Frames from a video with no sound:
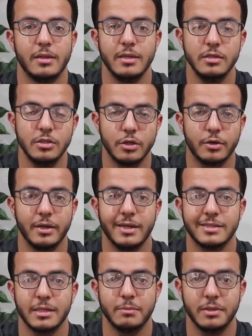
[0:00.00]
This degree
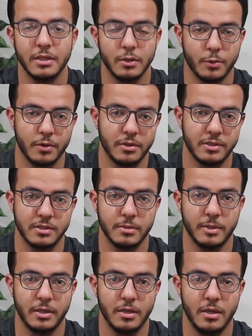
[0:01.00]
is completely worthless to
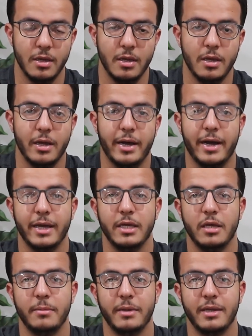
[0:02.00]
me. I
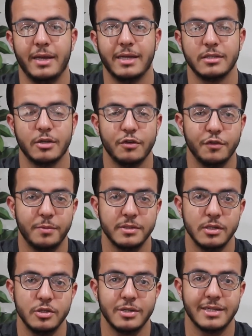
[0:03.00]
am in as good of a
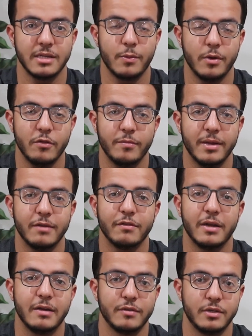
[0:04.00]
position as I would have been if
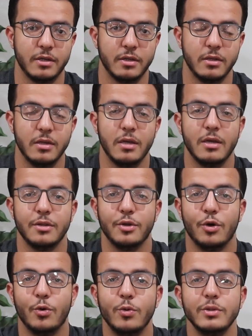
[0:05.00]
I never did it.
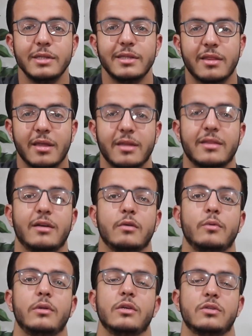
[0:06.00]
The only thing that it
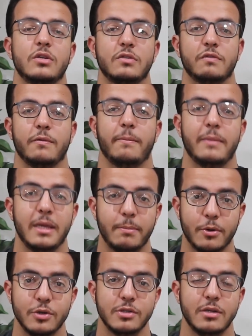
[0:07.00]
really serves for me
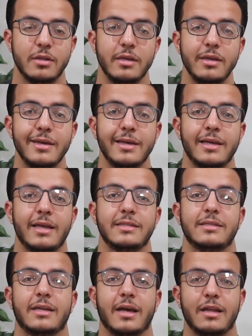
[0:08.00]
personally
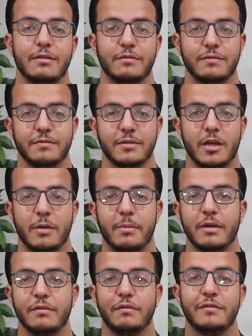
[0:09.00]
is to kind of a
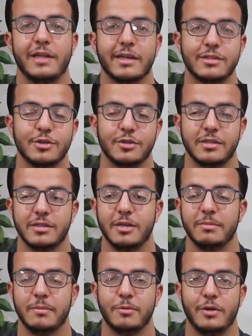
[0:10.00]
bit of a flex, or to
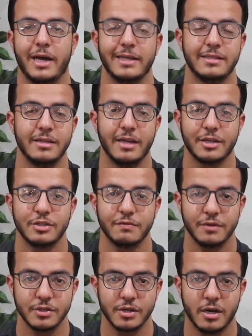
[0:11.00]
tell people I did actually
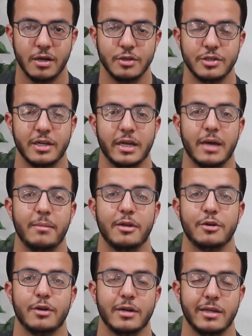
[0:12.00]
finish college and I got my
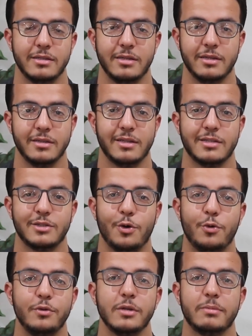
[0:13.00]
degree at 19. That's the
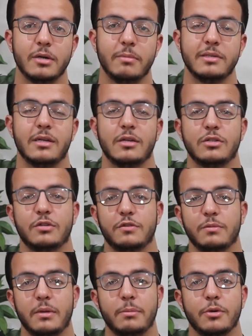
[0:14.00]
only purpose that it serves
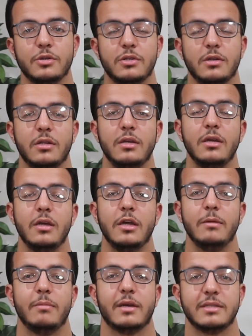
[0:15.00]
for me personally,
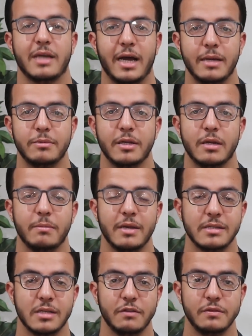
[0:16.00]
because I plan on
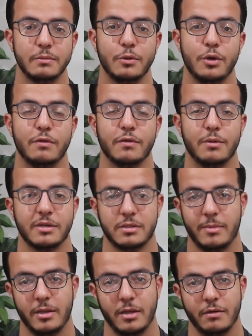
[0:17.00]
being self-employed for the rest
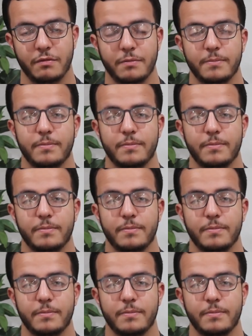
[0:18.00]
of my life.